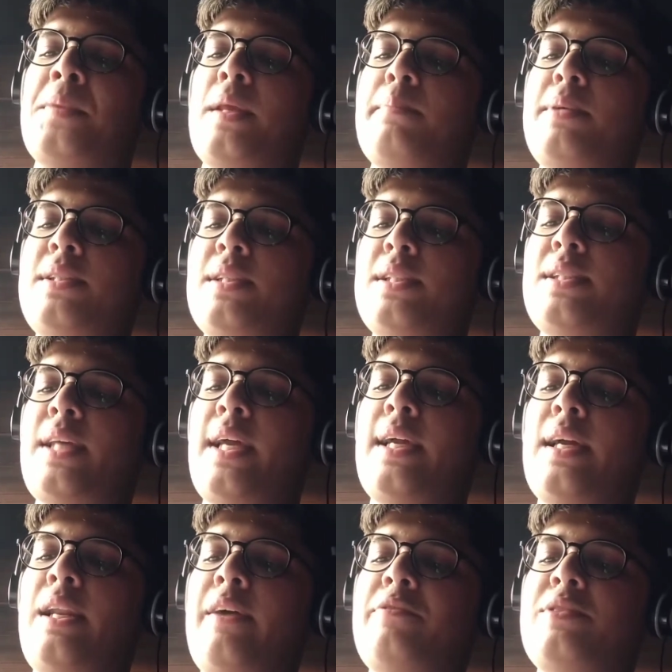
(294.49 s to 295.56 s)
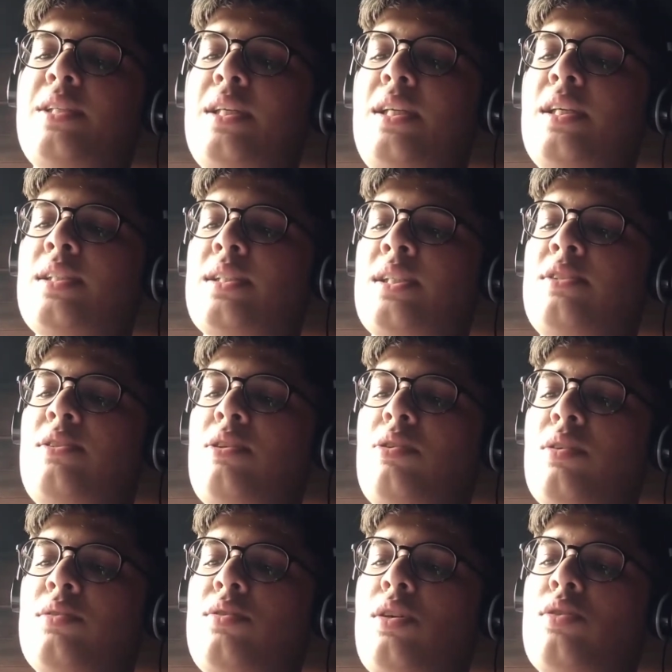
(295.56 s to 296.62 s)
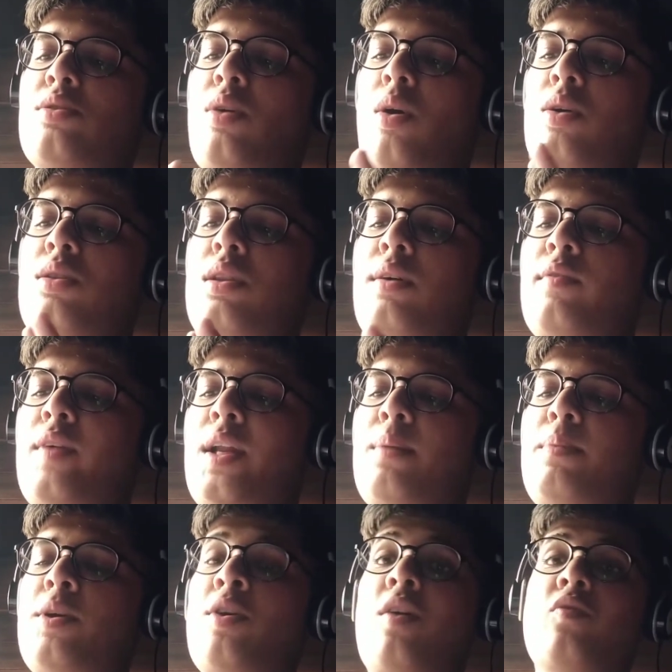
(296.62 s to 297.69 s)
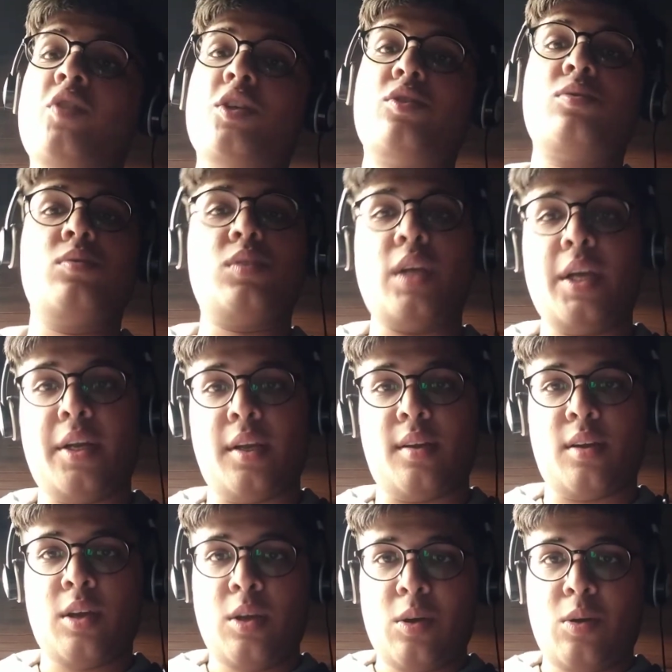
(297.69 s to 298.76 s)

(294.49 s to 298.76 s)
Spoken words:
Business cycle have serious consequences on the well-being of the society.